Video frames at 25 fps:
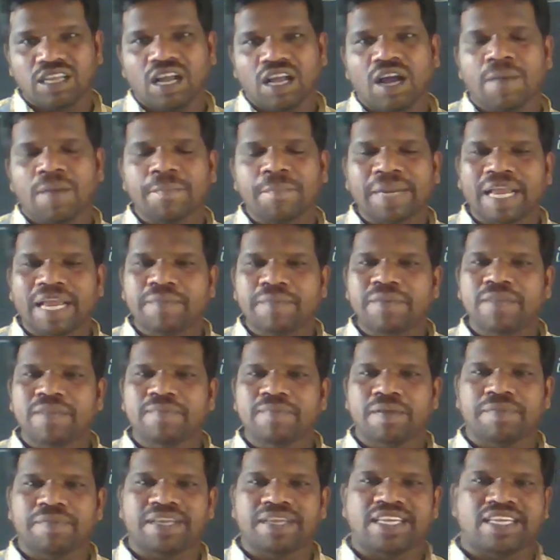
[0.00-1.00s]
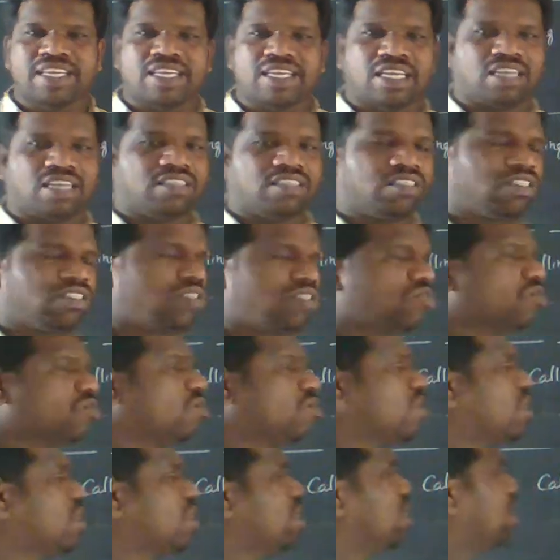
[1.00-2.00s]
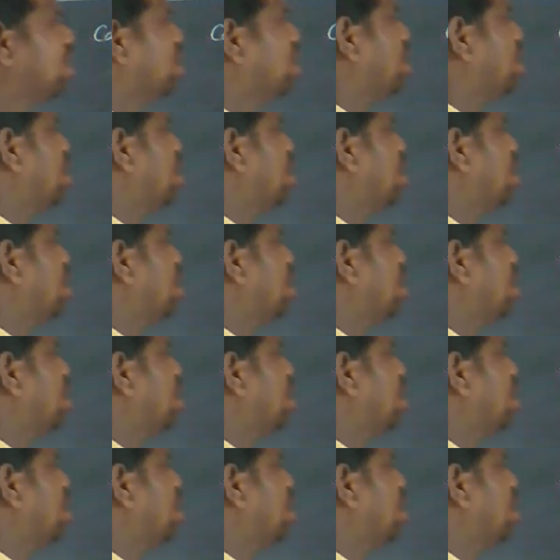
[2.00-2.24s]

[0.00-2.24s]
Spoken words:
primary memory here. So here